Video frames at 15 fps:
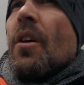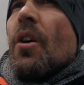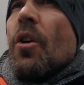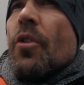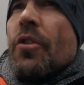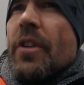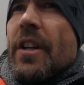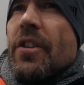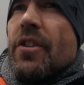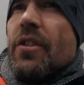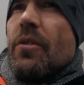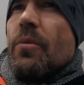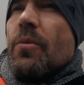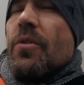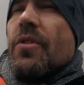Other
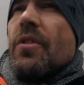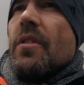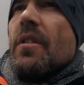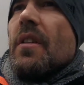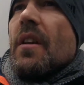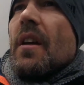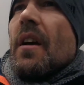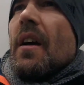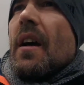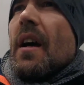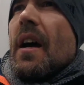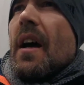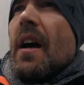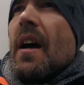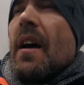issues
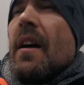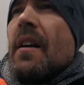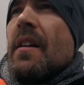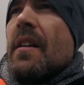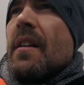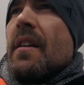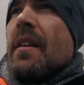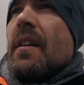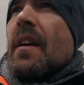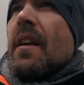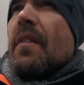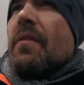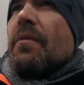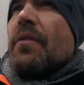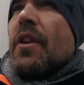are
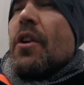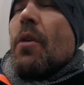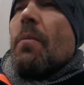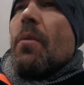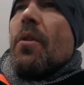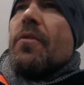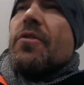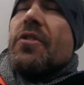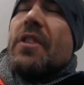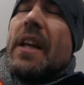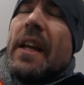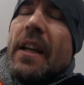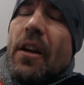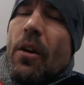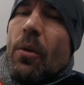the number of
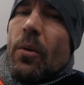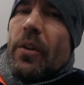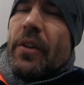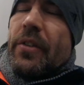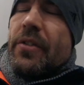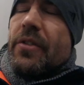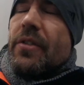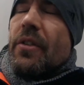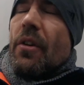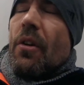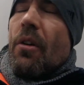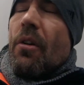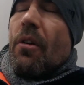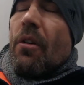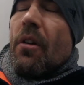stakeholders
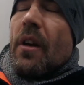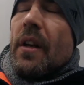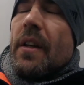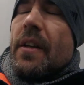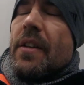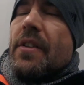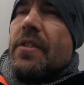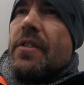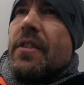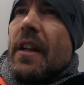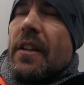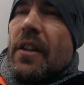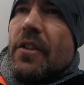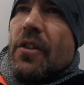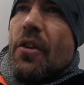or
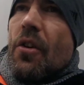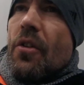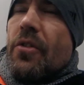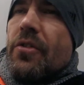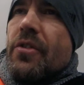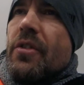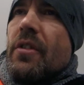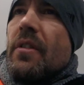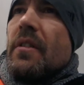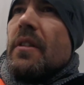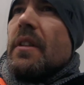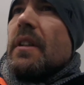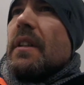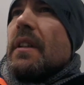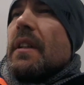signatories
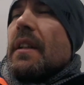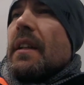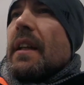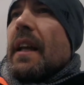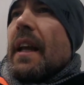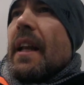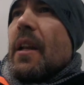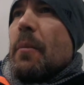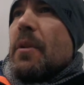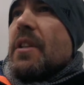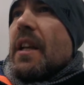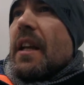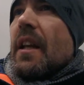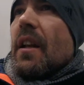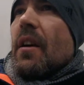in a
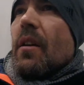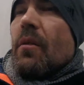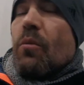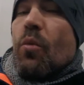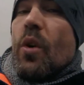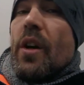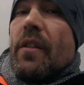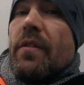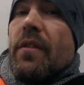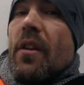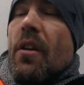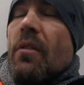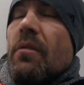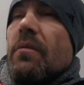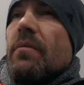particular
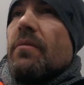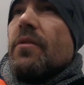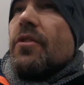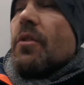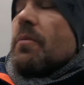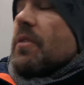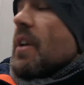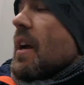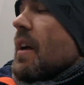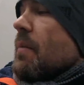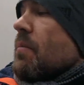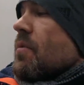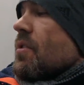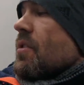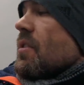workflow.
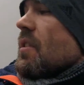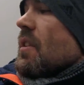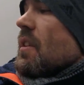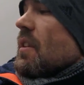Sometimes